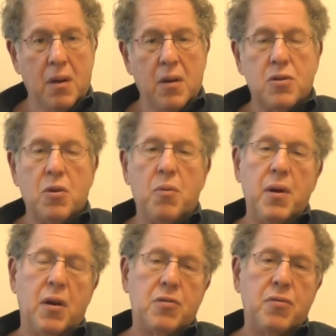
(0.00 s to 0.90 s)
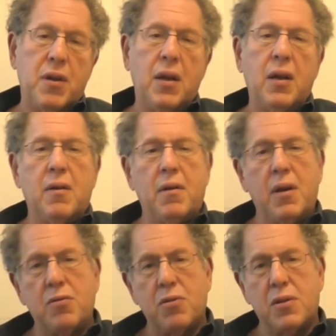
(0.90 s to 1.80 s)
So we are treating
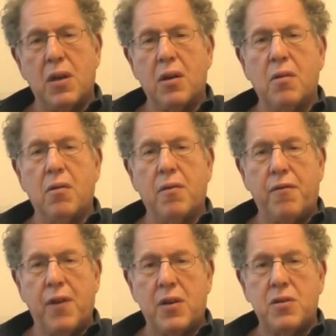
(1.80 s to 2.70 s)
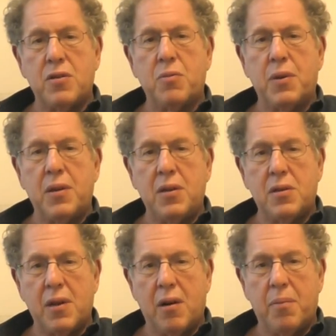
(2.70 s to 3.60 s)
intracellular infections with these
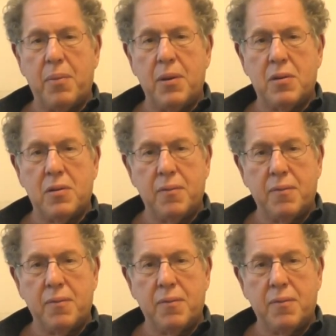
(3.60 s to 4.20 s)
therapies.